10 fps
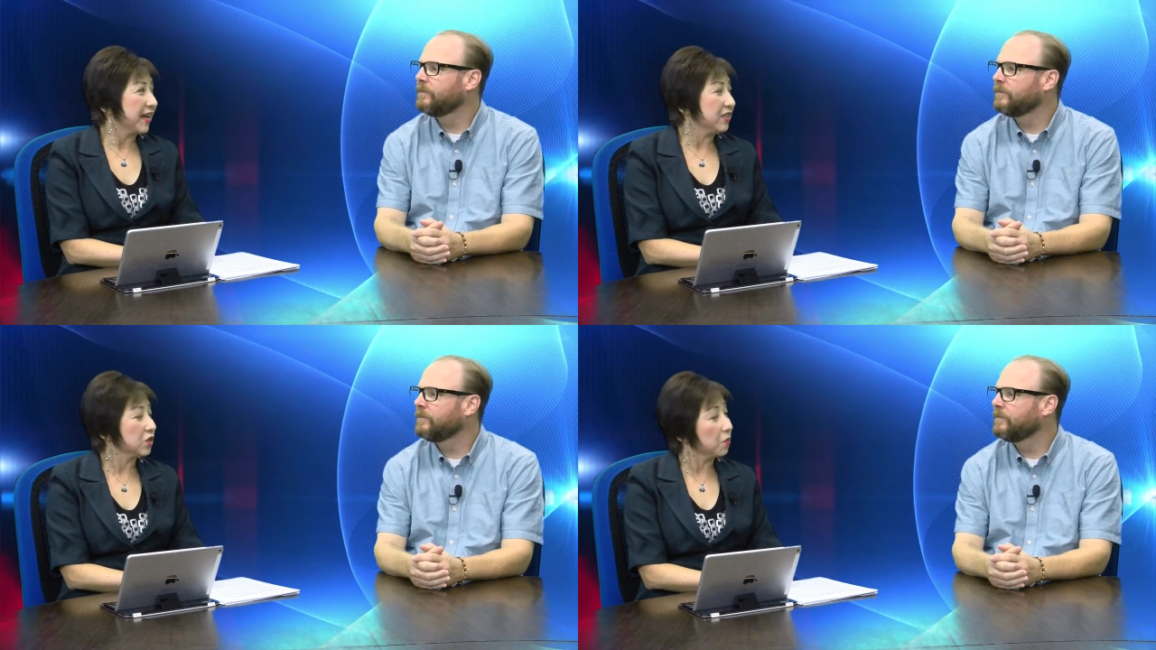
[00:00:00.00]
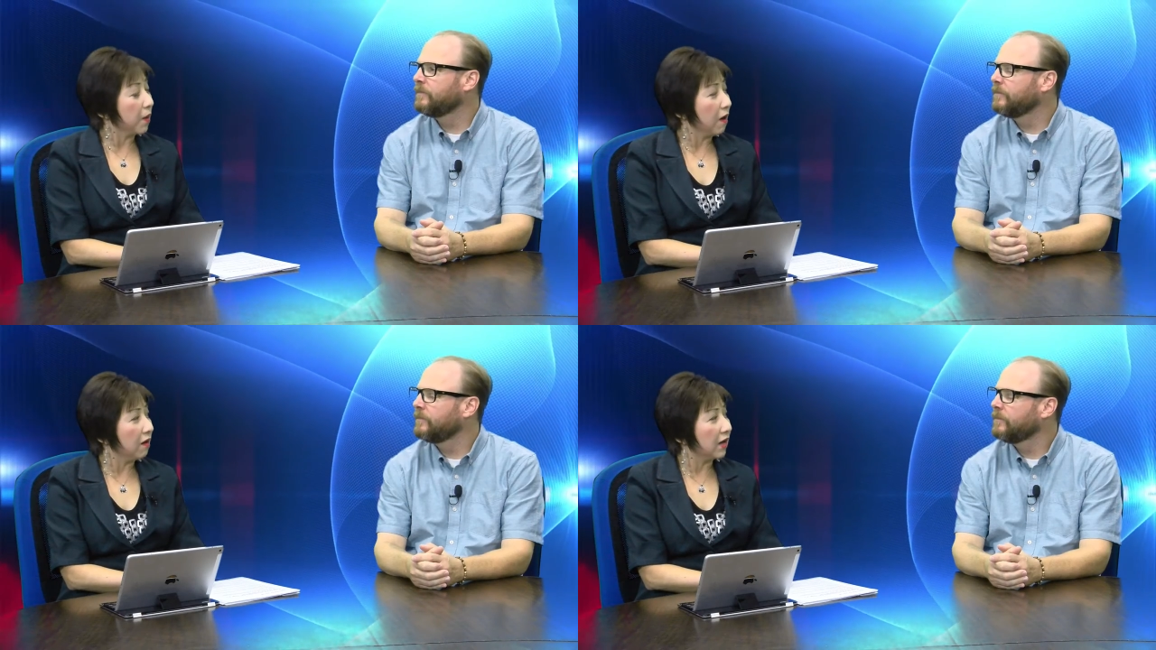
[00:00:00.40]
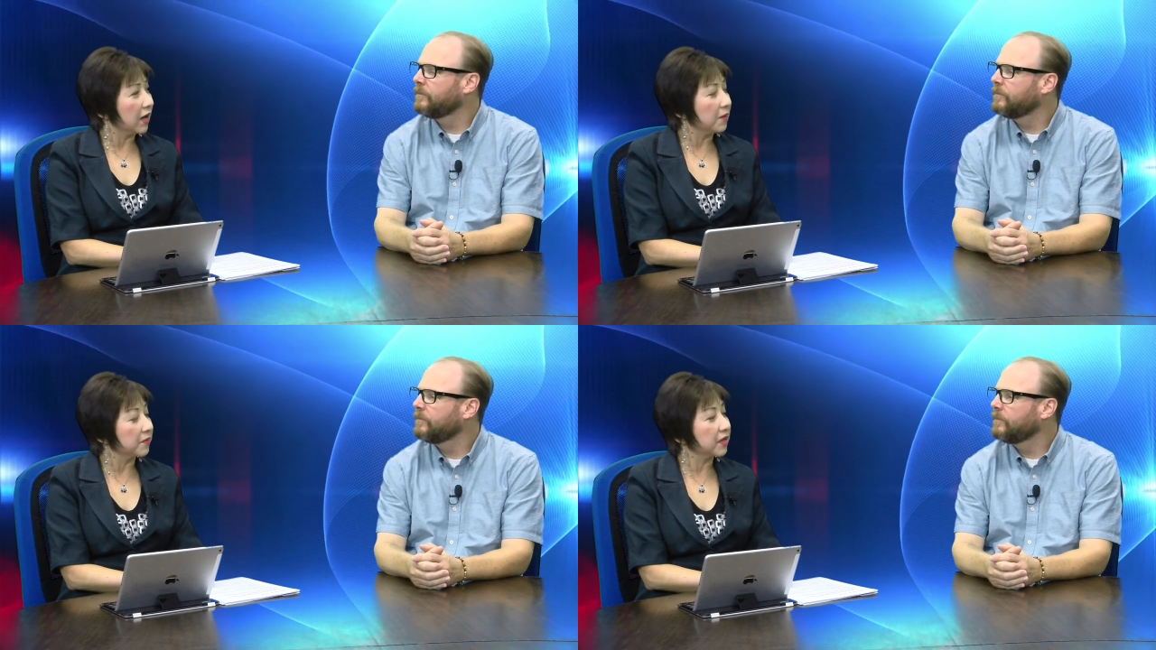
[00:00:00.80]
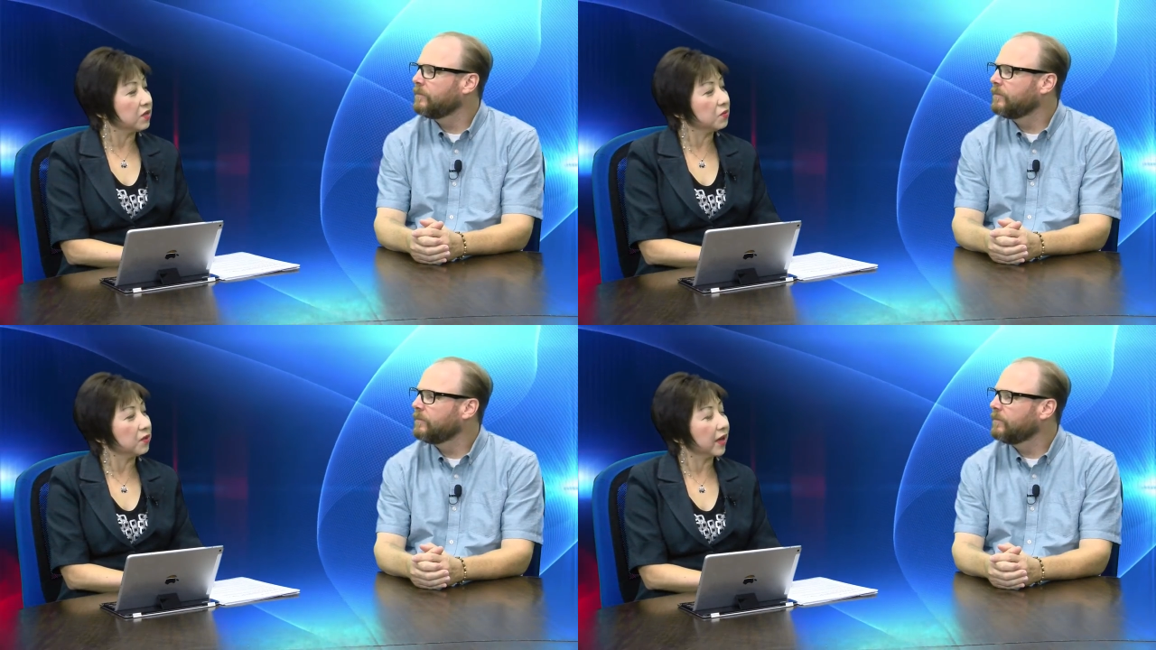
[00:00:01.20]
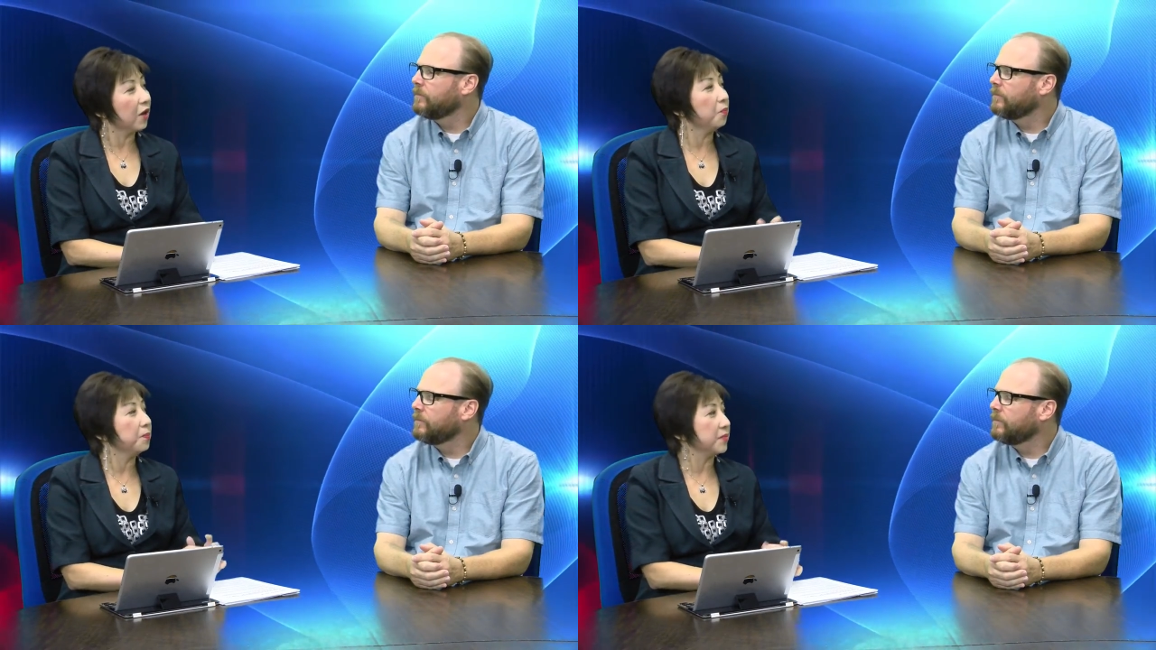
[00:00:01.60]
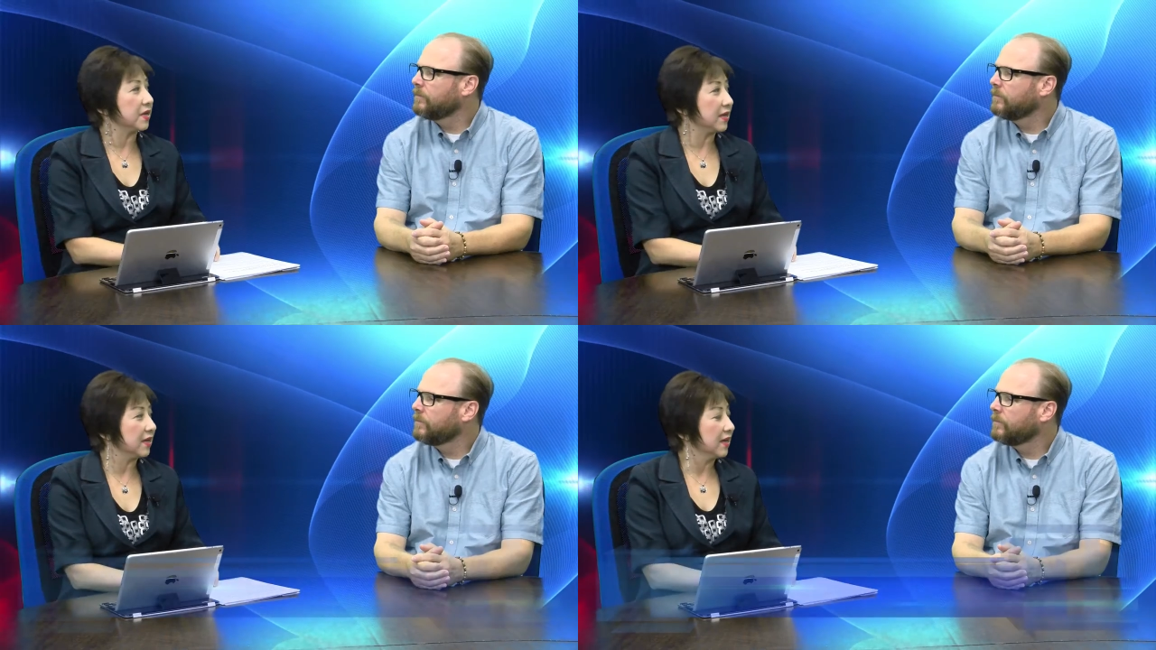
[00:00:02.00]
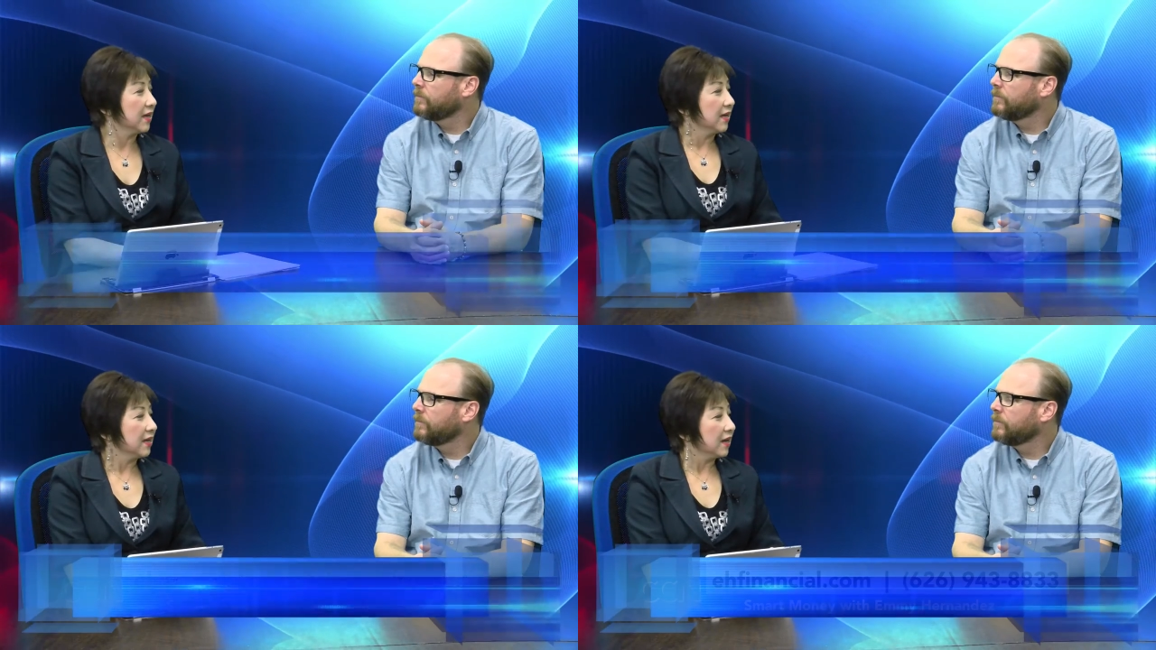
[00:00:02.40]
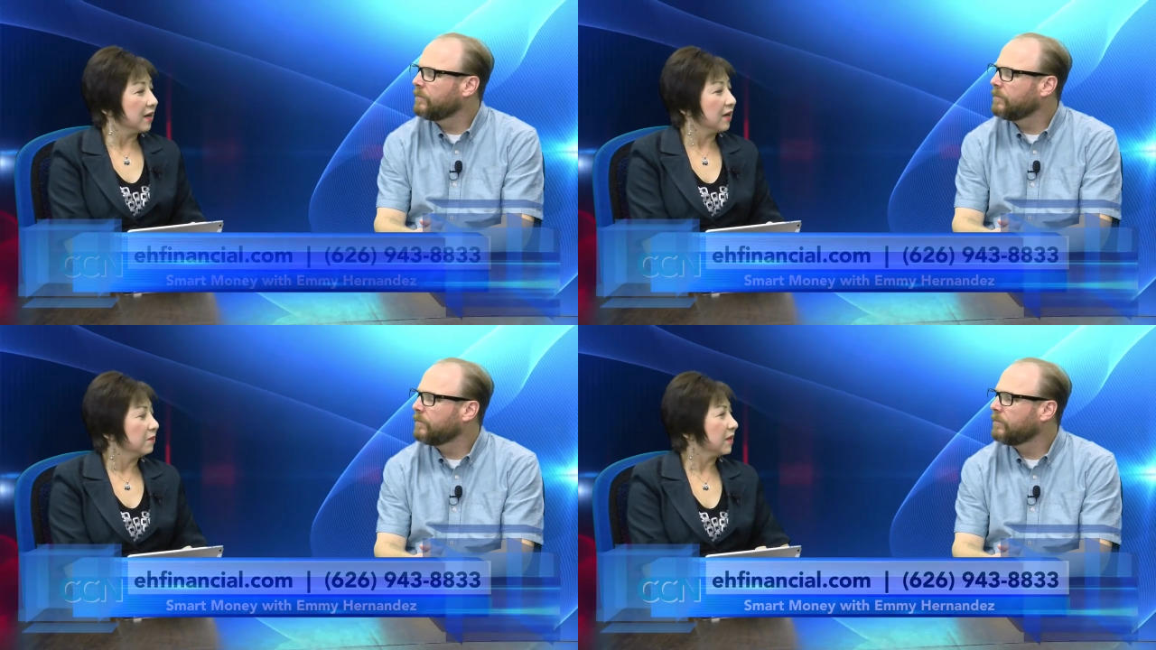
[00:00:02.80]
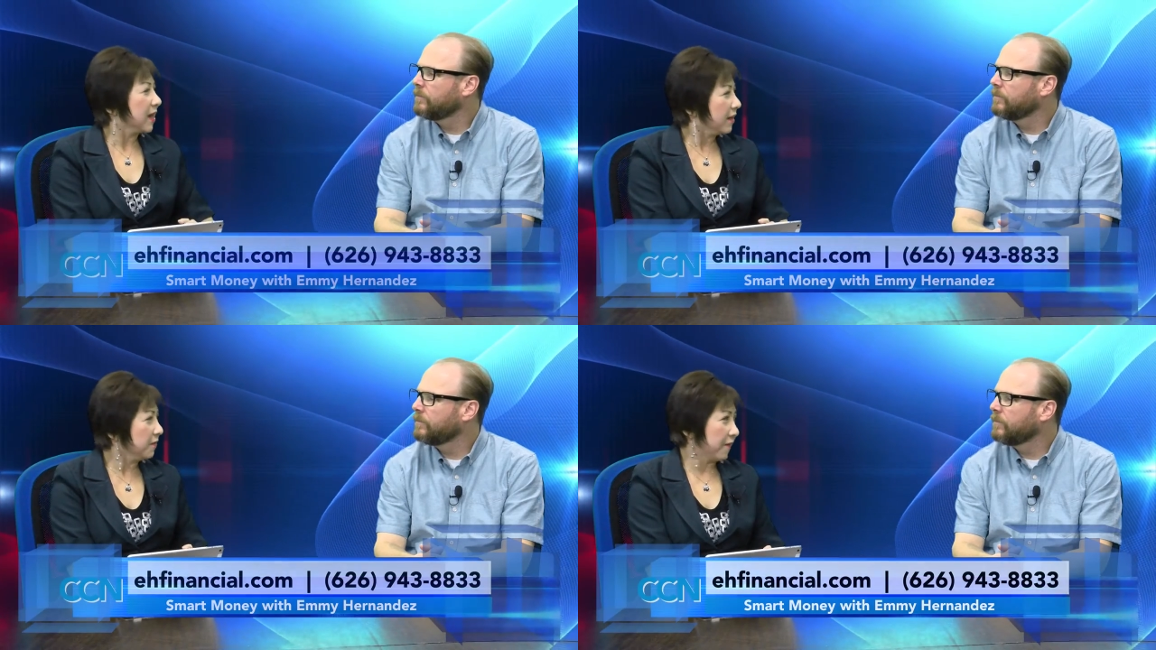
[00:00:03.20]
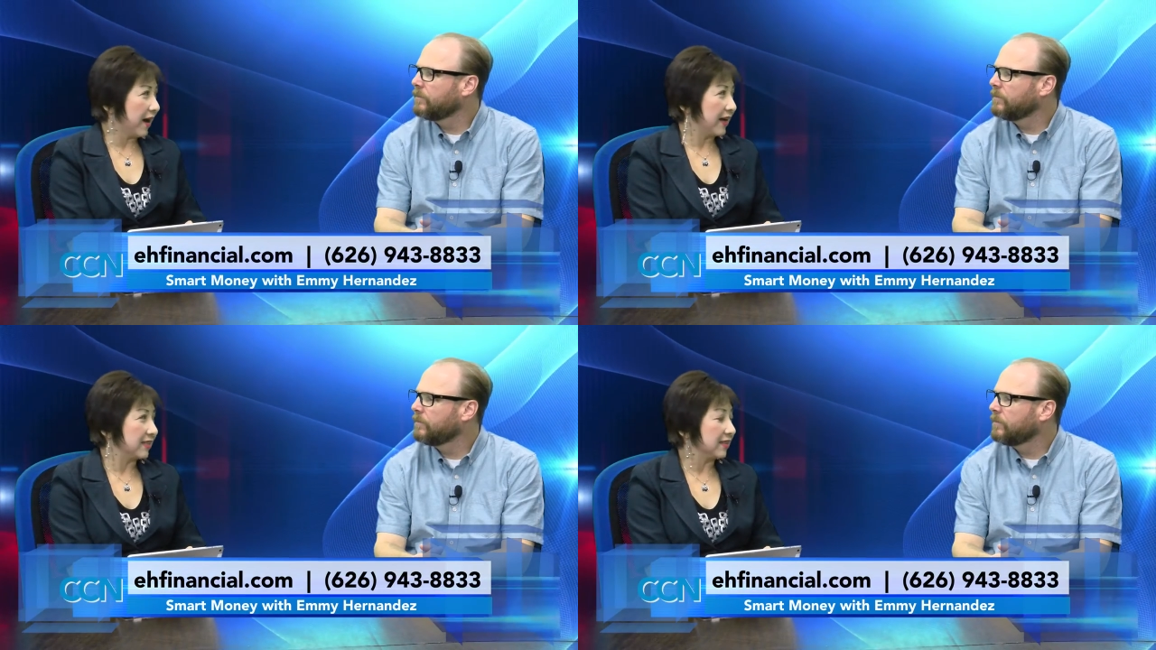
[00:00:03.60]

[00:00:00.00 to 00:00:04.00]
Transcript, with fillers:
Speaker 1: Okay, so Paul, um, can you help me um, clarify